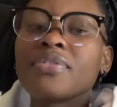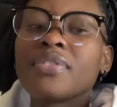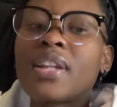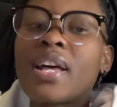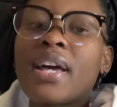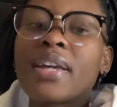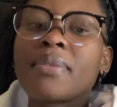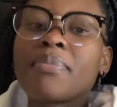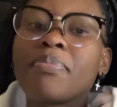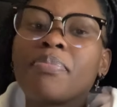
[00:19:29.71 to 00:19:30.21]

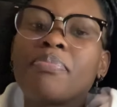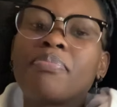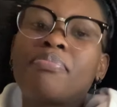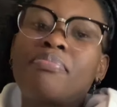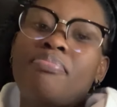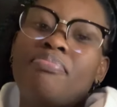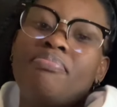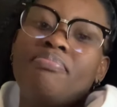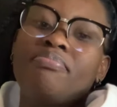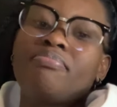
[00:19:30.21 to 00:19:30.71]
like
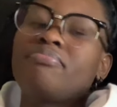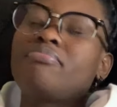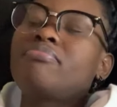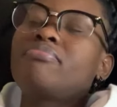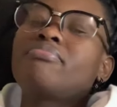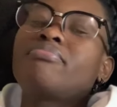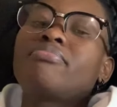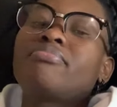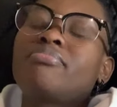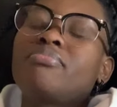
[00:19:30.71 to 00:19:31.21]

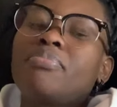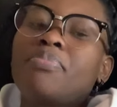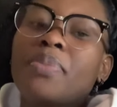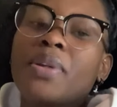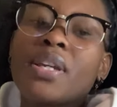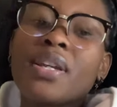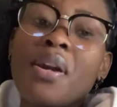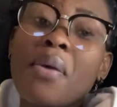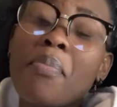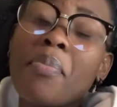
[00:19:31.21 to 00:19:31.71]

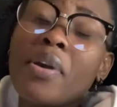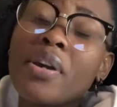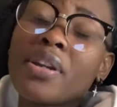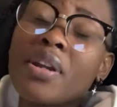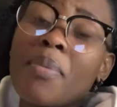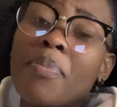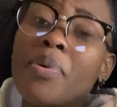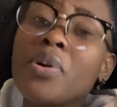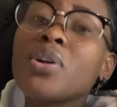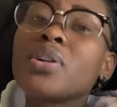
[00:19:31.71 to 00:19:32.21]
being a
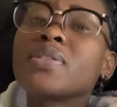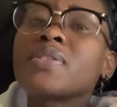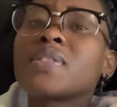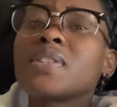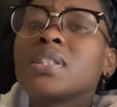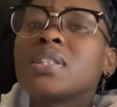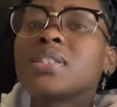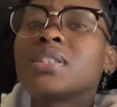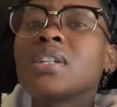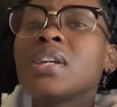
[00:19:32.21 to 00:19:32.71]
better
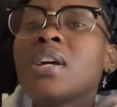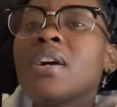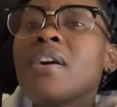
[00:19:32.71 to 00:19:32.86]
person.